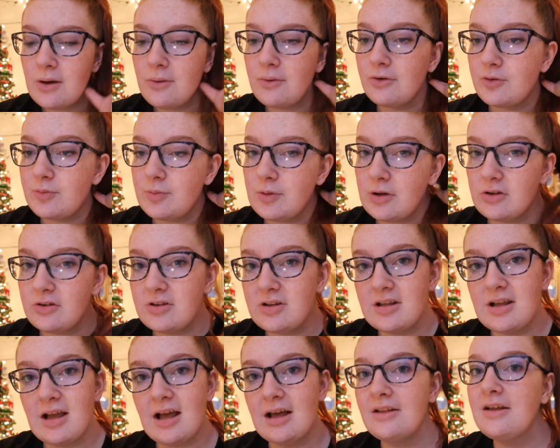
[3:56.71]
We're supposed
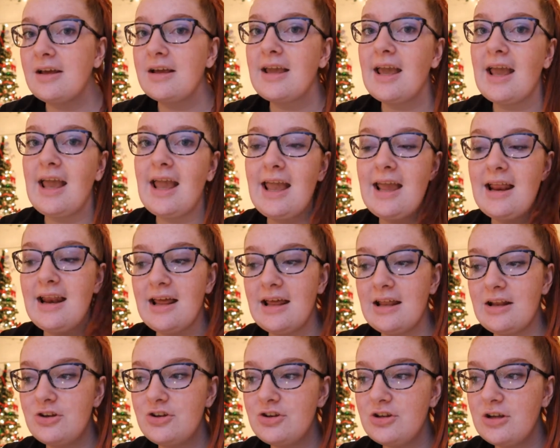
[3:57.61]
to get like 8
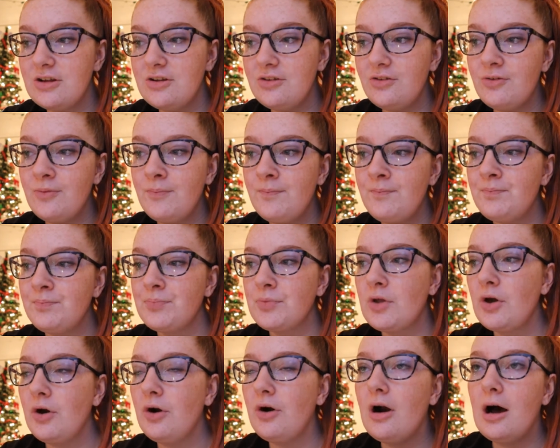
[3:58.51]
inches
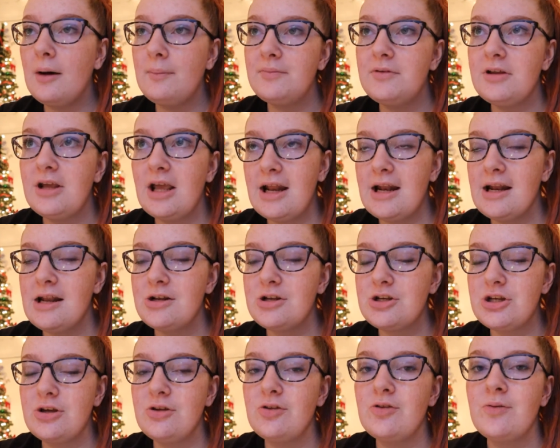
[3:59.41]
or up to 8
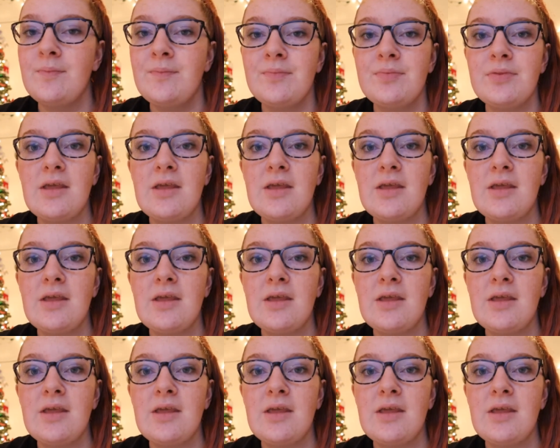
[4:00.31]
inches.